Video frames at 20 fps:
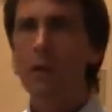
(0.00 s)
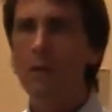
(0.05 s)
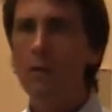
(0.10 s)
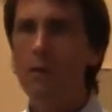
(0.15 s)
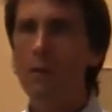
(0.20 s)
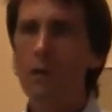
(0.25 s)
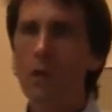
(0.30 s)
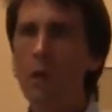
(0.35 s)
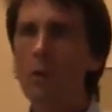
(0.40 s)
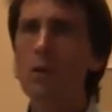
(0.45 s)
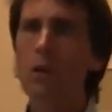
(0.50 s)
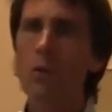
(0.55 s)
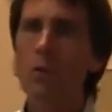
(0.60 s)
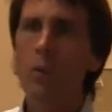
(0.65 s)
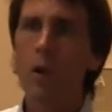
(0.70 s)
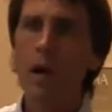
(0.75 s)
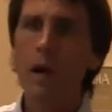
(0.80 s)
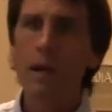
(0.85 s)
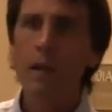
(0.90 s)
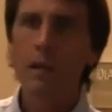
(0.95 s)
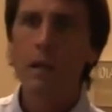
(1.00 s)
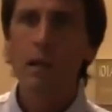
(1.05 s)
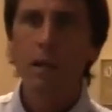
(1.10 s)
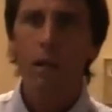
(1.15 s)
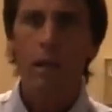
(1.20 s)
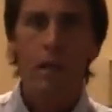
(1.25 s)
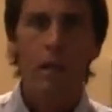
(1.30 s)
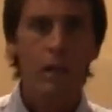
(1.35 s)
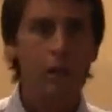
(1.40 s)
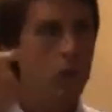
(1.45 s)
You know you're right,
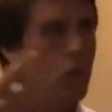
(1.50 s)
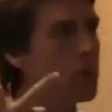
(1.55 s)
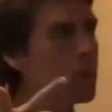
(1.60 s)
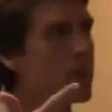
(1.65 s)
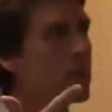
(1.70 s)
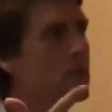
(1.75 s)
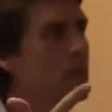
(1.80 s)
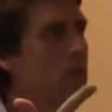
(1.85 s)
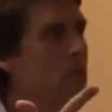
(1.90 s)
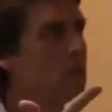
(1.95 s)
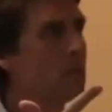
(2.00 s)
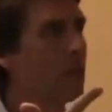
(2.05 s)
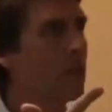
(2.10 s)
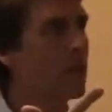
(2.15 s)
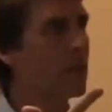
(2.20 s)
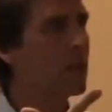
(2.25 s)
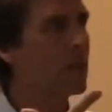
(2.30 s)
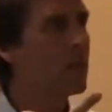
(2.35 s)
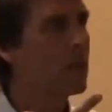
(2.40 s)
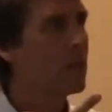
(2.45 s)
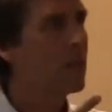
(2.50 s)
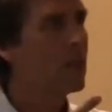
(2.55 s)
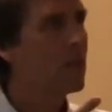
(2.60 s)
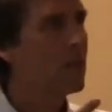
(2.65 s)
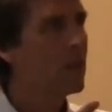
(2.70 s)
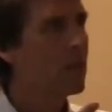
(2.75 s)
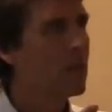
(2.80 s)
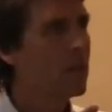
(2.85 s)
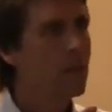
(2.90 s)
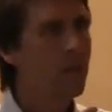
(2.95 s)
and nobody's listening.
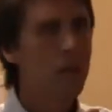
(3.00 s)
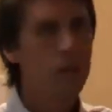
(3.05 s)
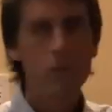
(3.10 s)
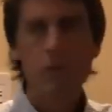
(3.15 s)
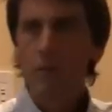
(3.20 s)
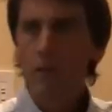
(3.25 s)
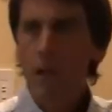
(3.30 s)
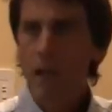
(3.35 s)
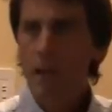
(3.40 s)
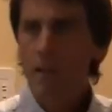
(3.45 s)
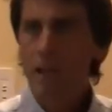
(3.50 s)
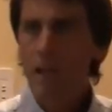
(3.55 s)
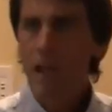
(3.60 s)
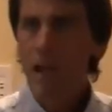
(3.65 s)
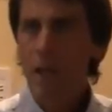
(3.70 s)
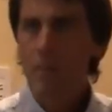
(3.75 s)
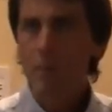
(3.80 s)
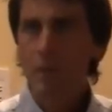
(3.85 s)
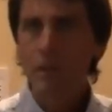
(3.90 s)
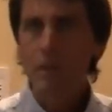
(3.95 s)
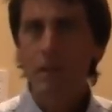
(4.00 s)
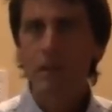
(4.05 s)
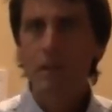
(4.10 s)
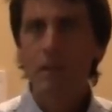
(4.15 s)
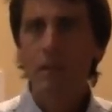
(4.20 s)
Have you ever had that happen?